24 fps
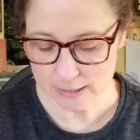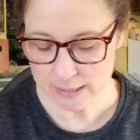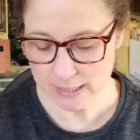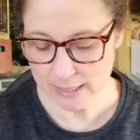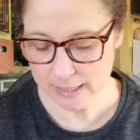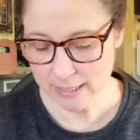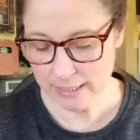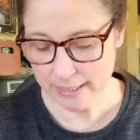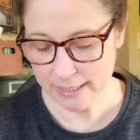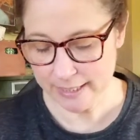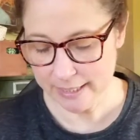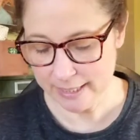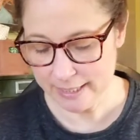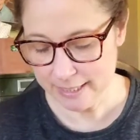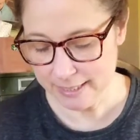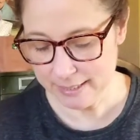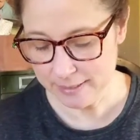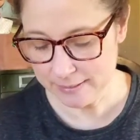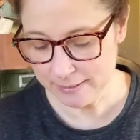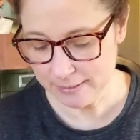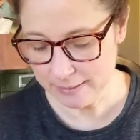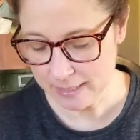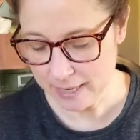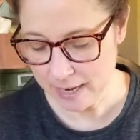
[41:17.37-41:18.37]
to
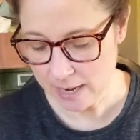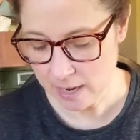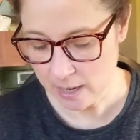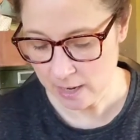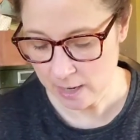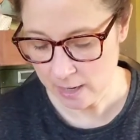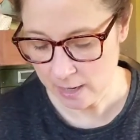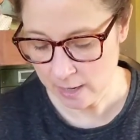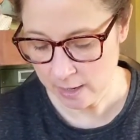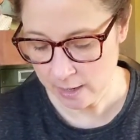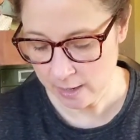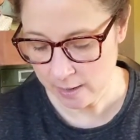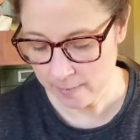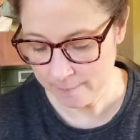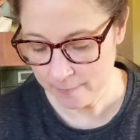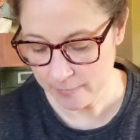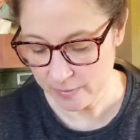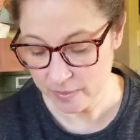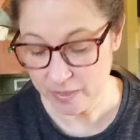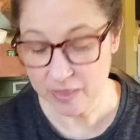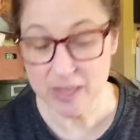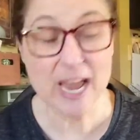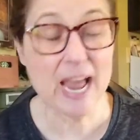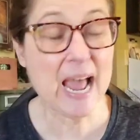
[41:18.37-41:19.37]
get
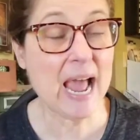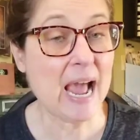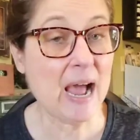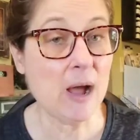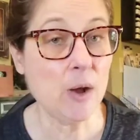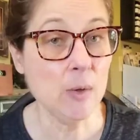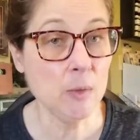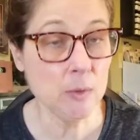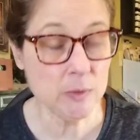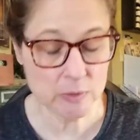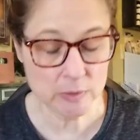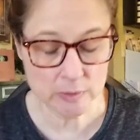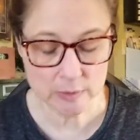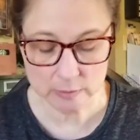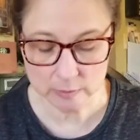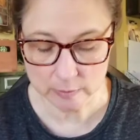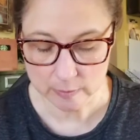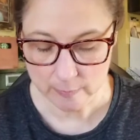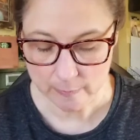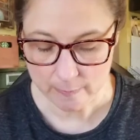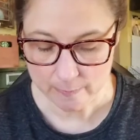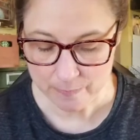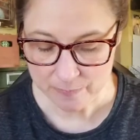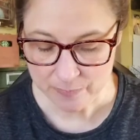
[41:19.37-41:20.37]
the
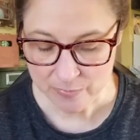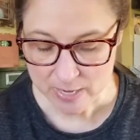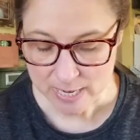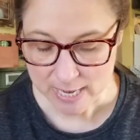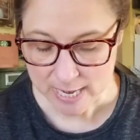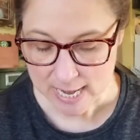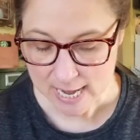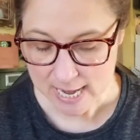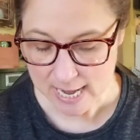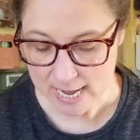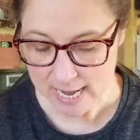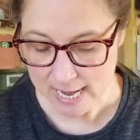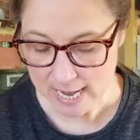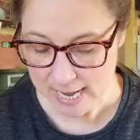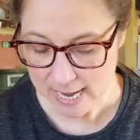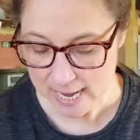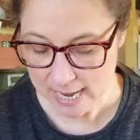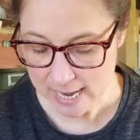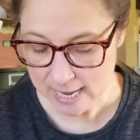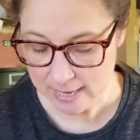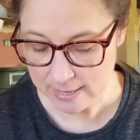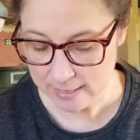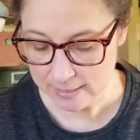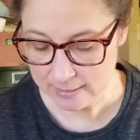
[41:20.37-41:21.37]
house
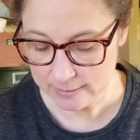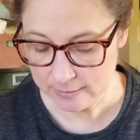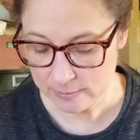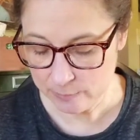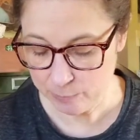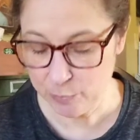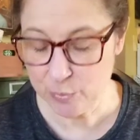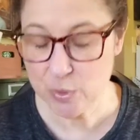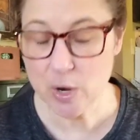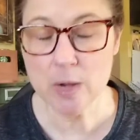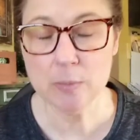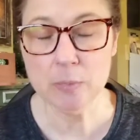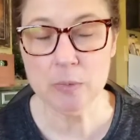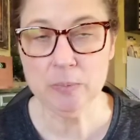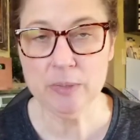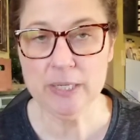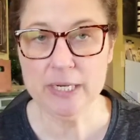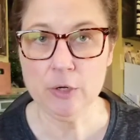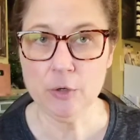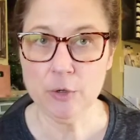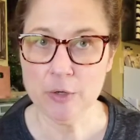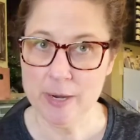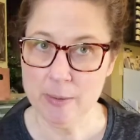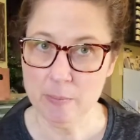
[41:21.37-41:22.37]
and probably
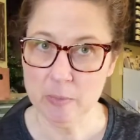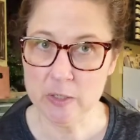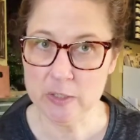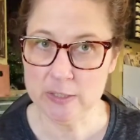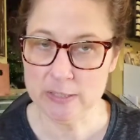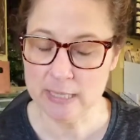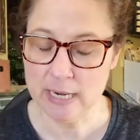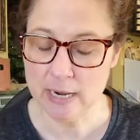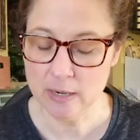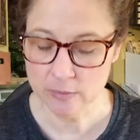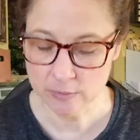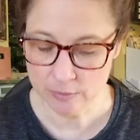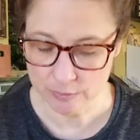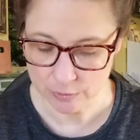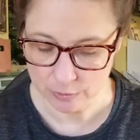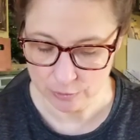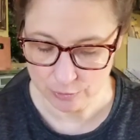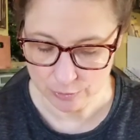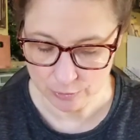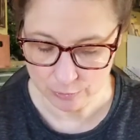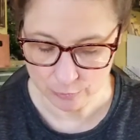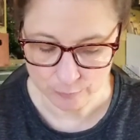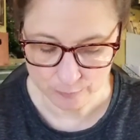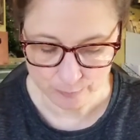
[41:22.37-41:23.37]
Grandma's house
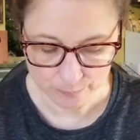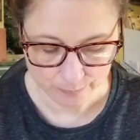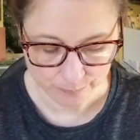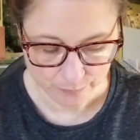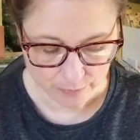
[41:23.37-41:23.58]
too.